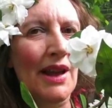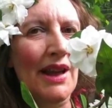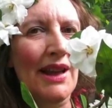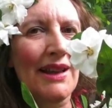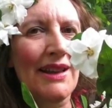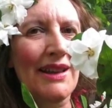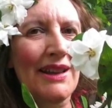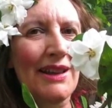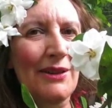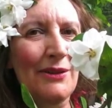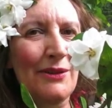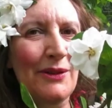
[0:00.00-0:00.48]

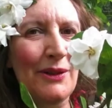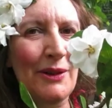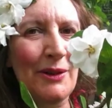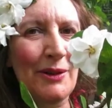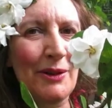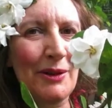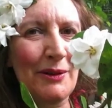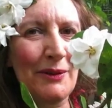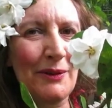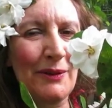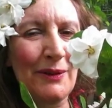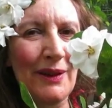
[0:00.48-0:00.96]
I give
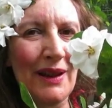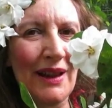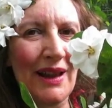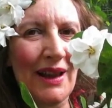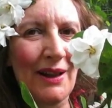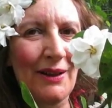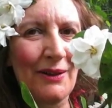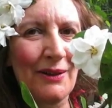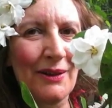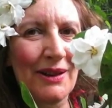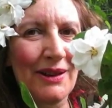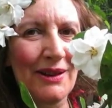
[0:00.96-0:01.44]
you a
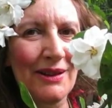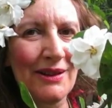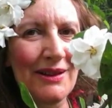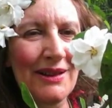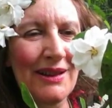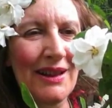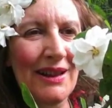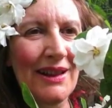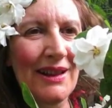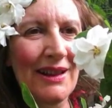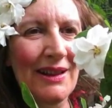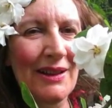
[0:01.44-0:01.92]
flower to
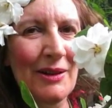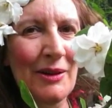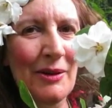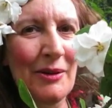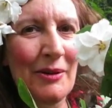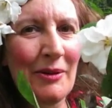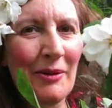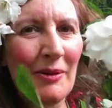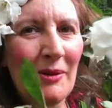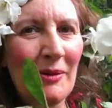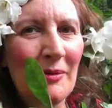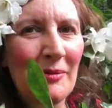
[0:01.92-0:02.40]
take
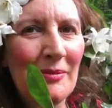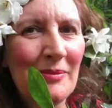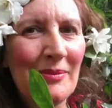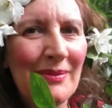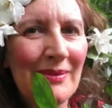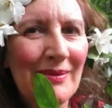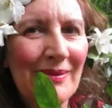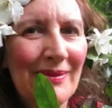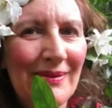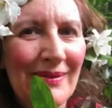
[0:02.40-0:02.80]
home.